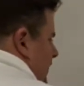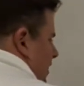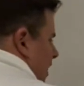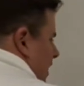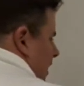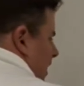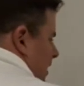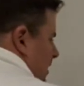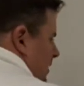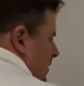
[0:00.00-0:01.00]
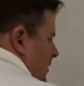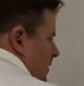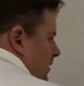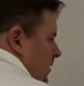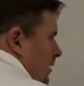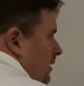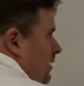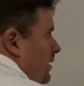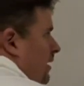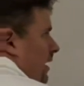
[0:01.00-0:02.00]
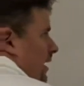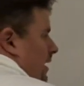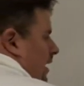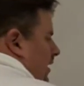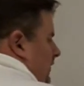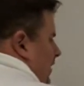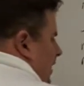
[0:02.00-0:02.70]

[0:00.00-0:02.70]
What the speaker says: we've got N, and I've